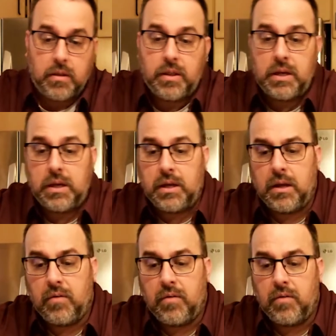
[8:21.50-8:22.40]

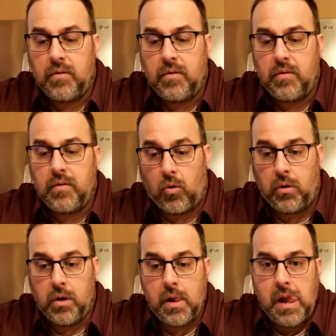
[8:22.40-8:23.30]
the
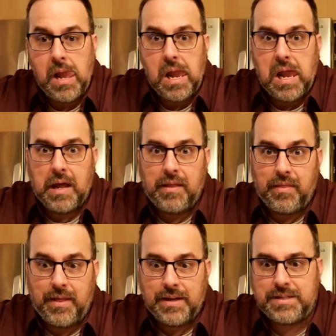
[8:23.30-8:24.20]
14-year-old,
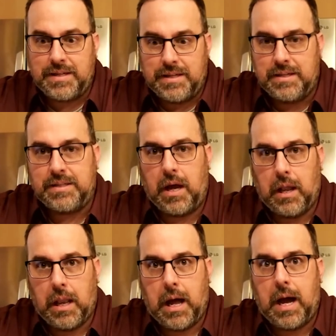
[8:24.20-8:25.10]
this is
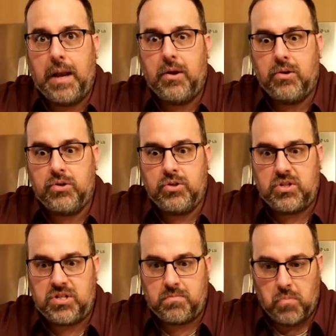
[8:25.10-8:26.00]
a lot
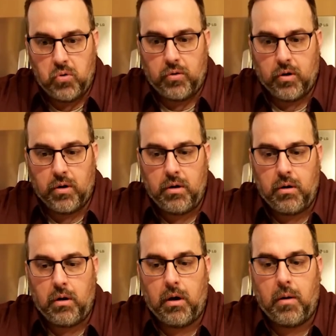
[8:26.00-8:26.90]
smoother
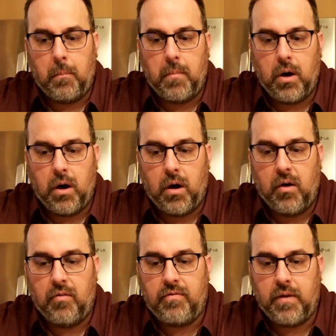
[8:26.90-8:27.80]

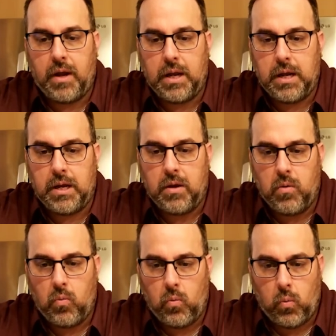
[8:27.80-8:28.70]
of a
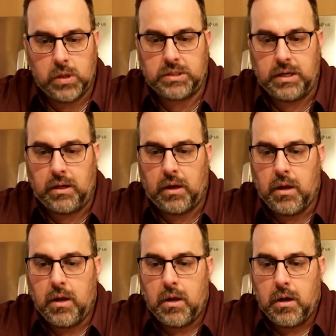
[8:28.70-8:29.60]

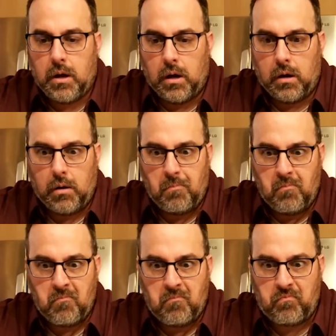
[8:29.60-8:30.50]
whiskey. With